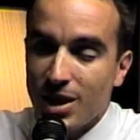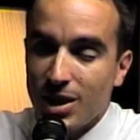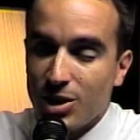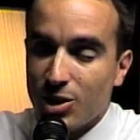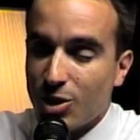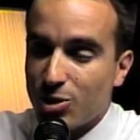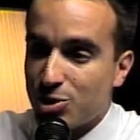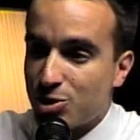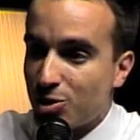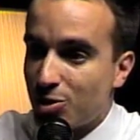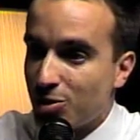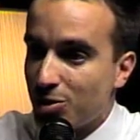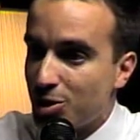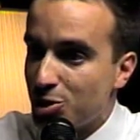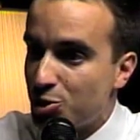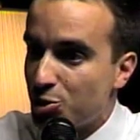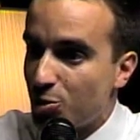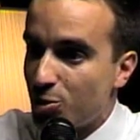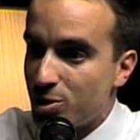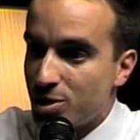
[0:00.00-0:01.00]
You know, certainly
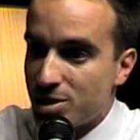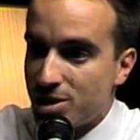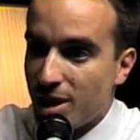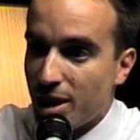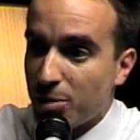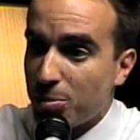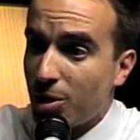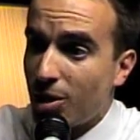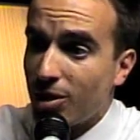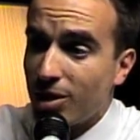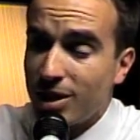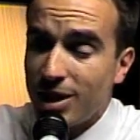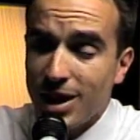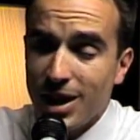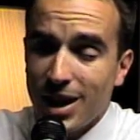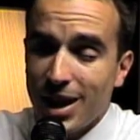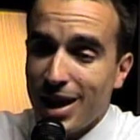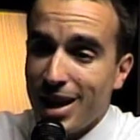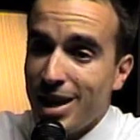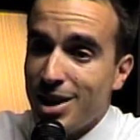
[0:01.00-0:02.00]
Georgia Tech, Maryland.
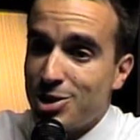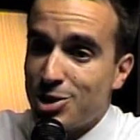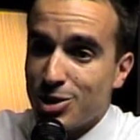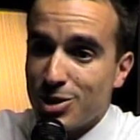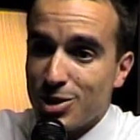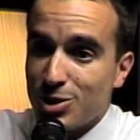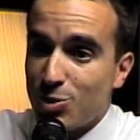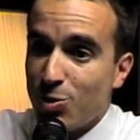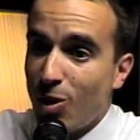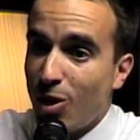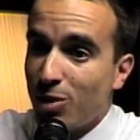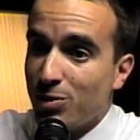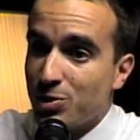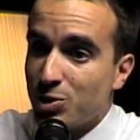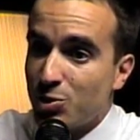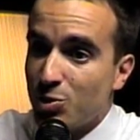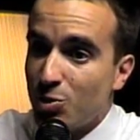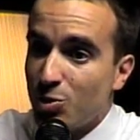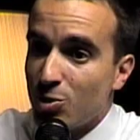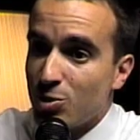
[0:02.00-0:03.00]
Each of the 12
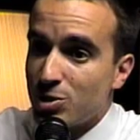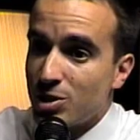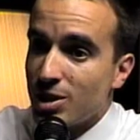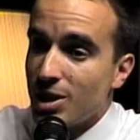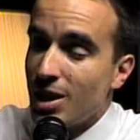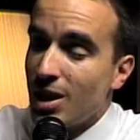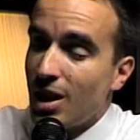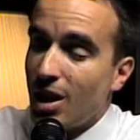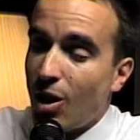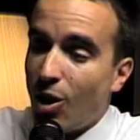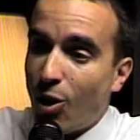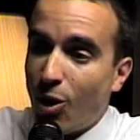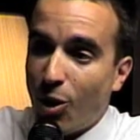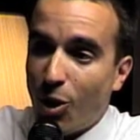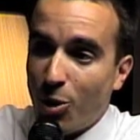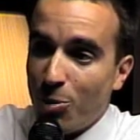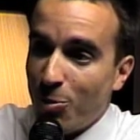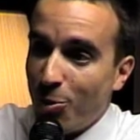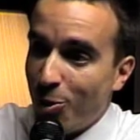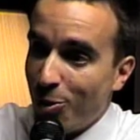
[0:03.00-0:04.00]
schools
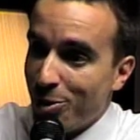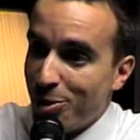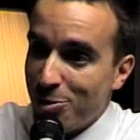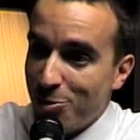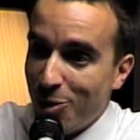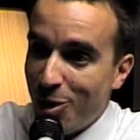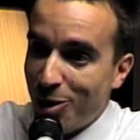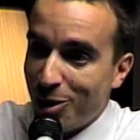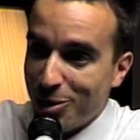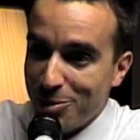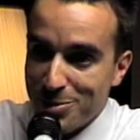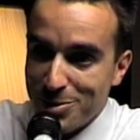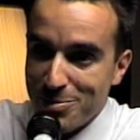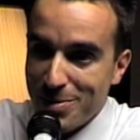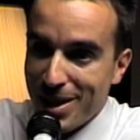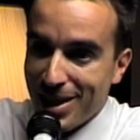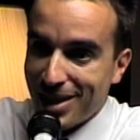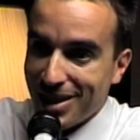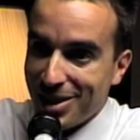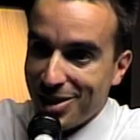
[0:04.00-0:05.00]
are more than welcome to
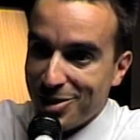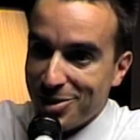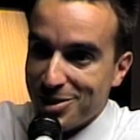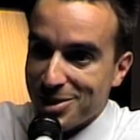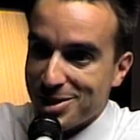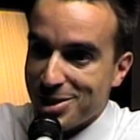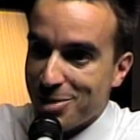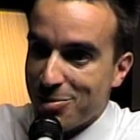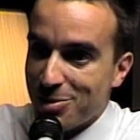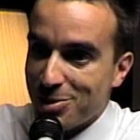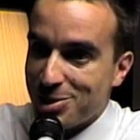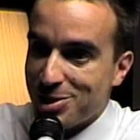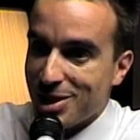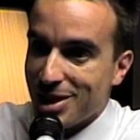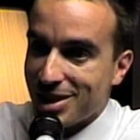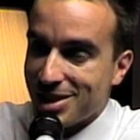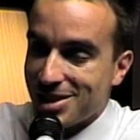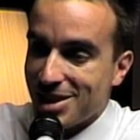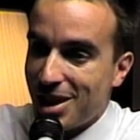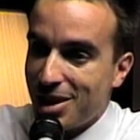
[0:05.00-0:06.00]
make it here December
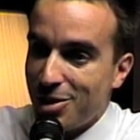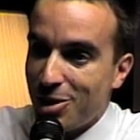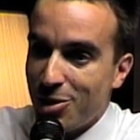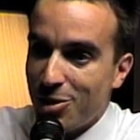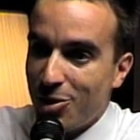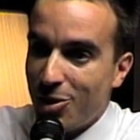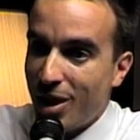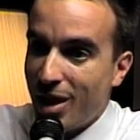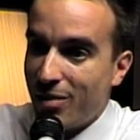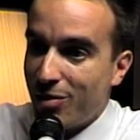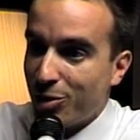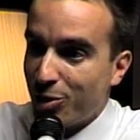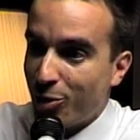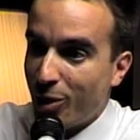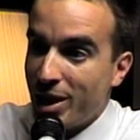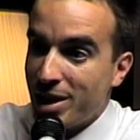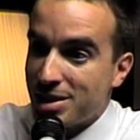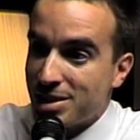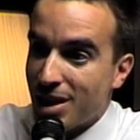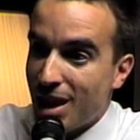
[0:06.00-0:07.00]
6th. I know they'll have a
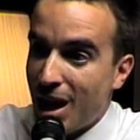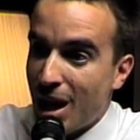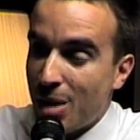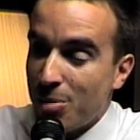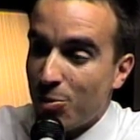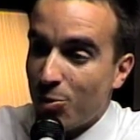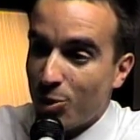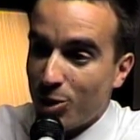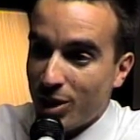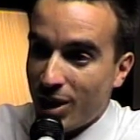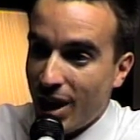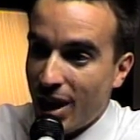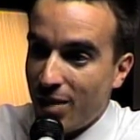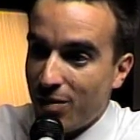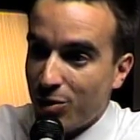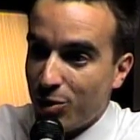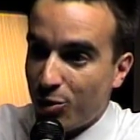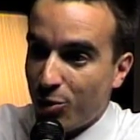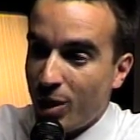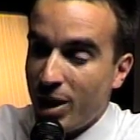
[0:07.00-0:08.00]
great time. We're going to have
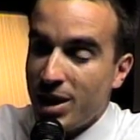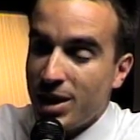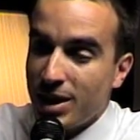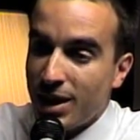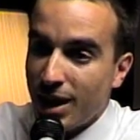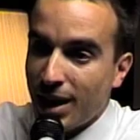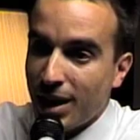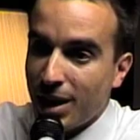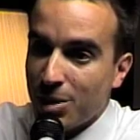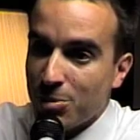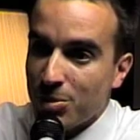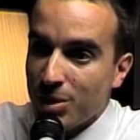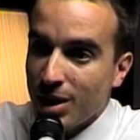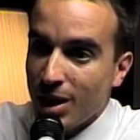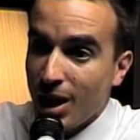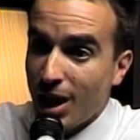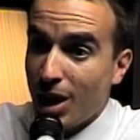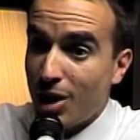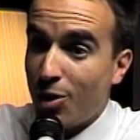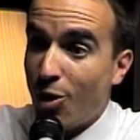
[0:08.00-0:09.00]
a great game,
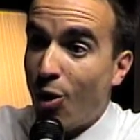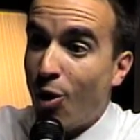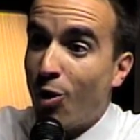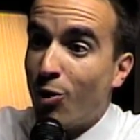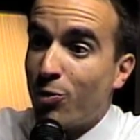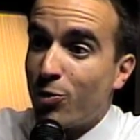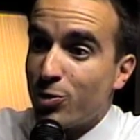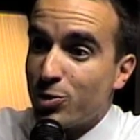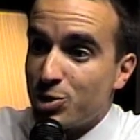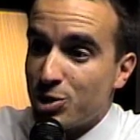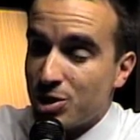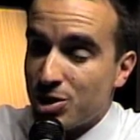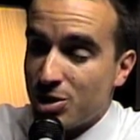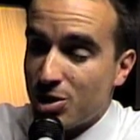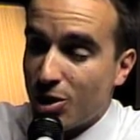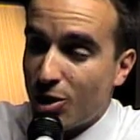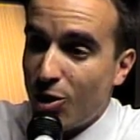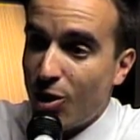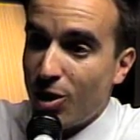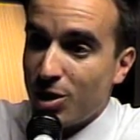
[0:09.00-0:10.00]
and all for just
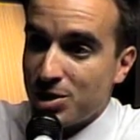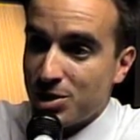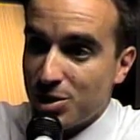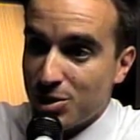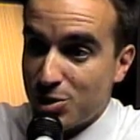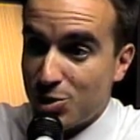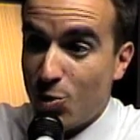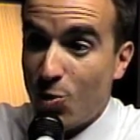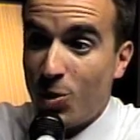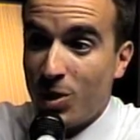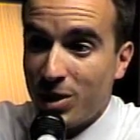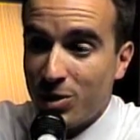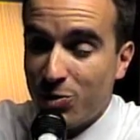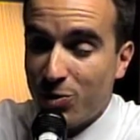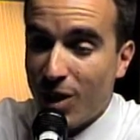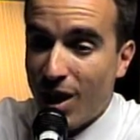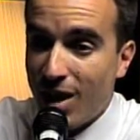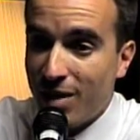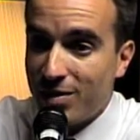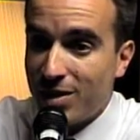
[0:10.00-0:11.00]
the cost of
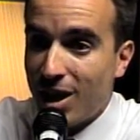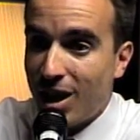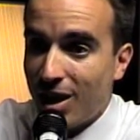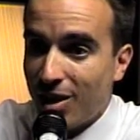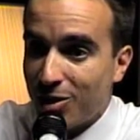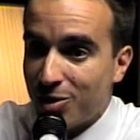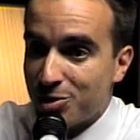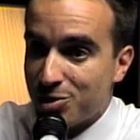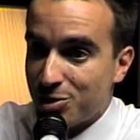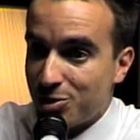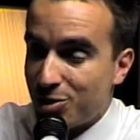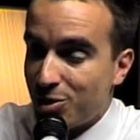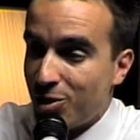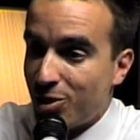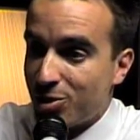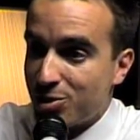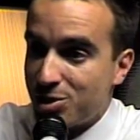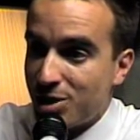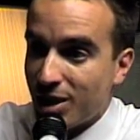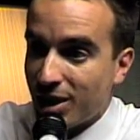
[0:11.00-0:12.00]
$25
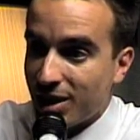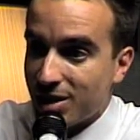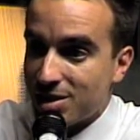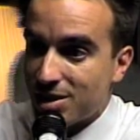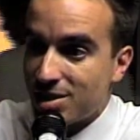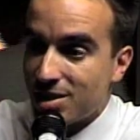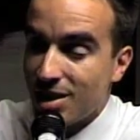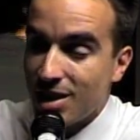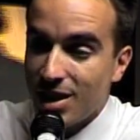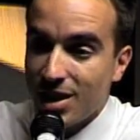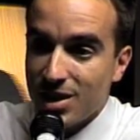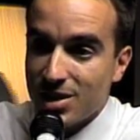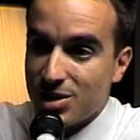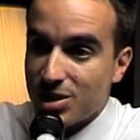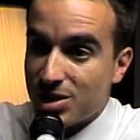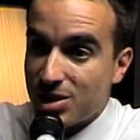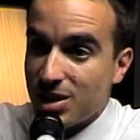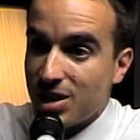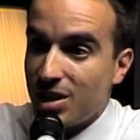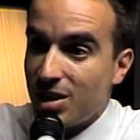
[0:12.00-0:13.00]
or tickets
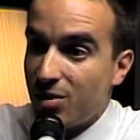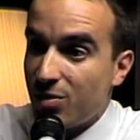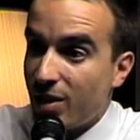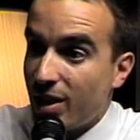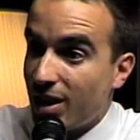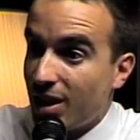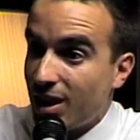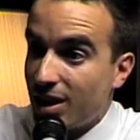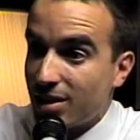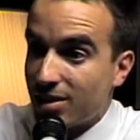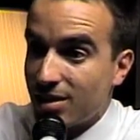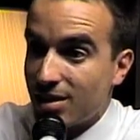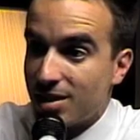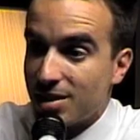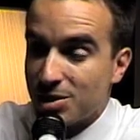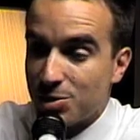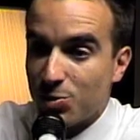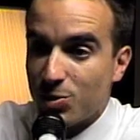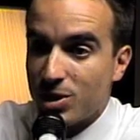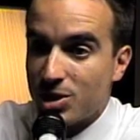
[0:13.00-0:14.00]
see an event like
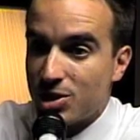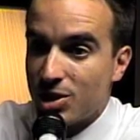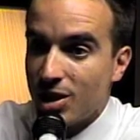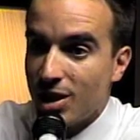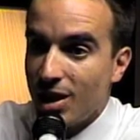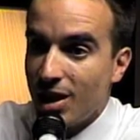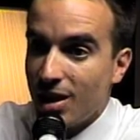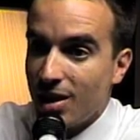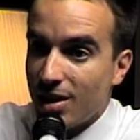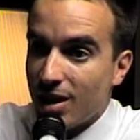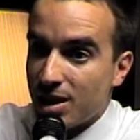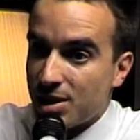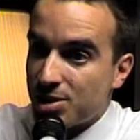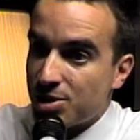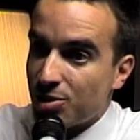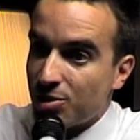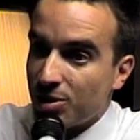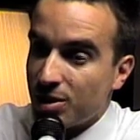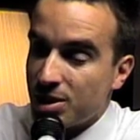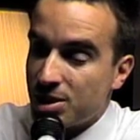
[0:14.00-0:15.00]
this, which that's
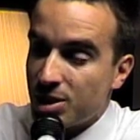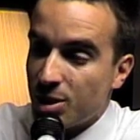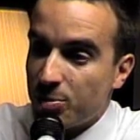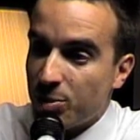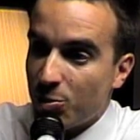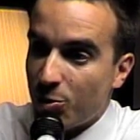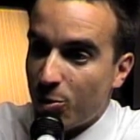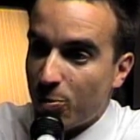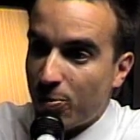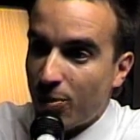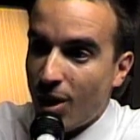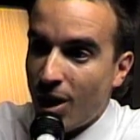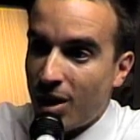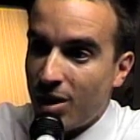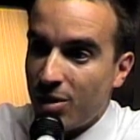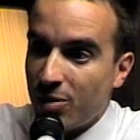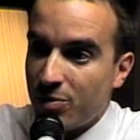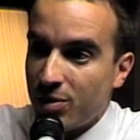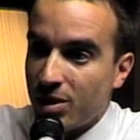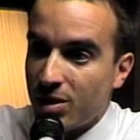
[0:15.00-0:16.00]
certainly something we're proud
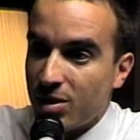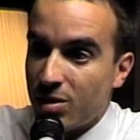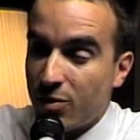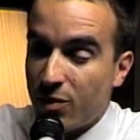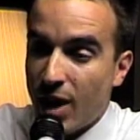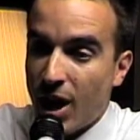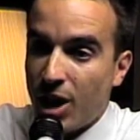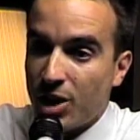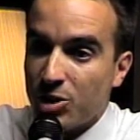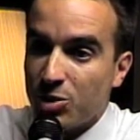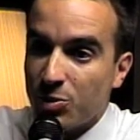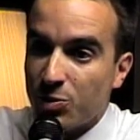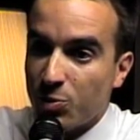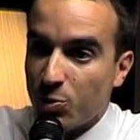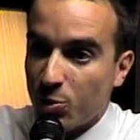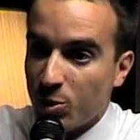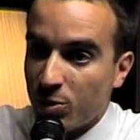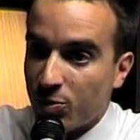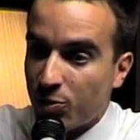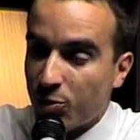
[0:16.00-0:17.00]
of, the value
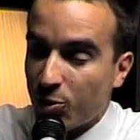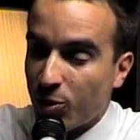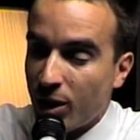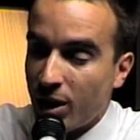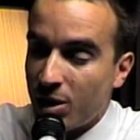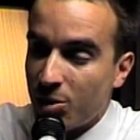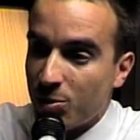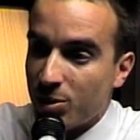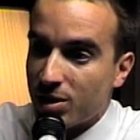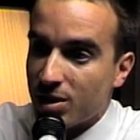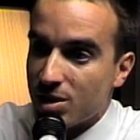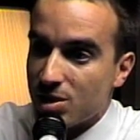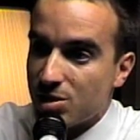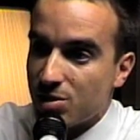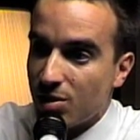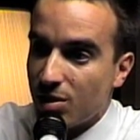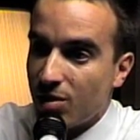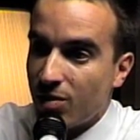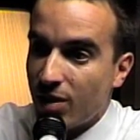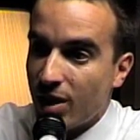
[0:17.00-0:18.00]
we've created with this
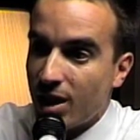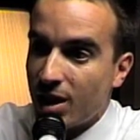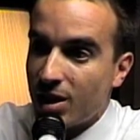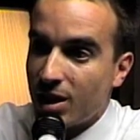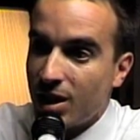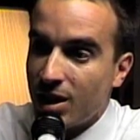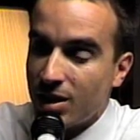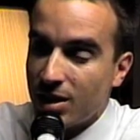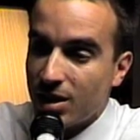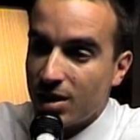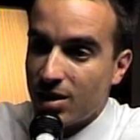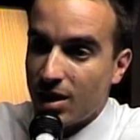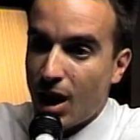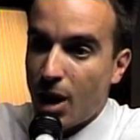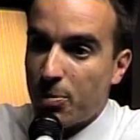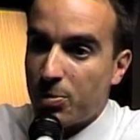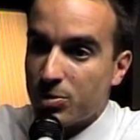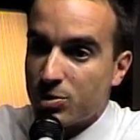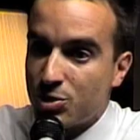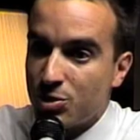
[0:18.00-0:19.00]
event and the
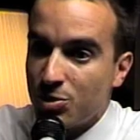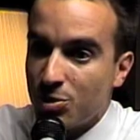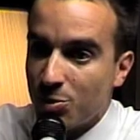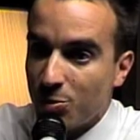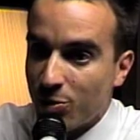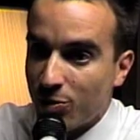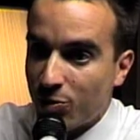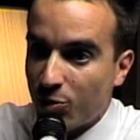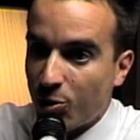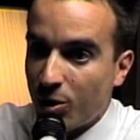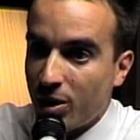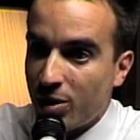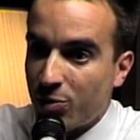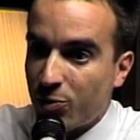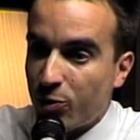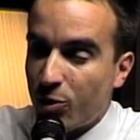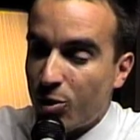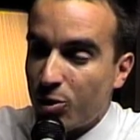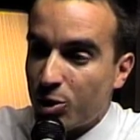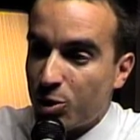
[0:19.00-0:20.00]
opportunity we've created
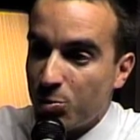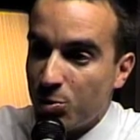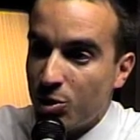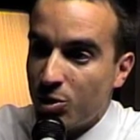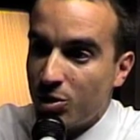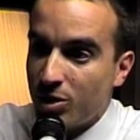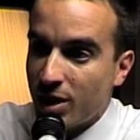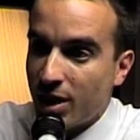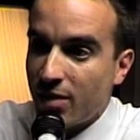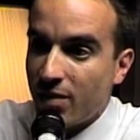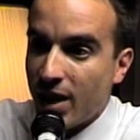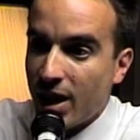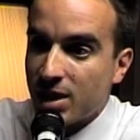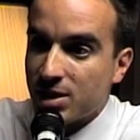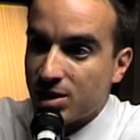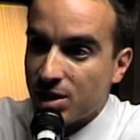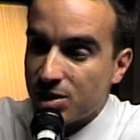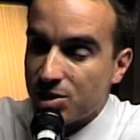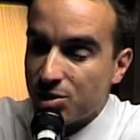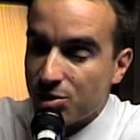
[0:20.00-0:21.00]
for our community to have
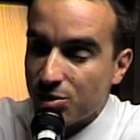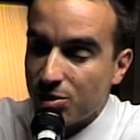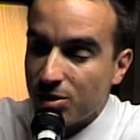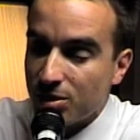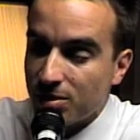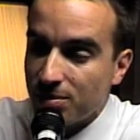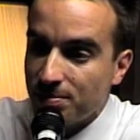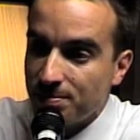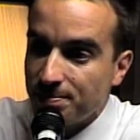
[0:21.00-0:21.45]
access to it.